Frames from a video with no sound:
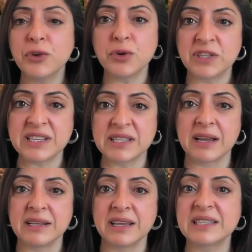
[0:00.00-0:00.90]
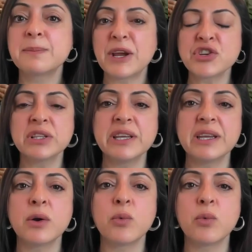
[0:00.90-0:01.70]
you're designing, especially in a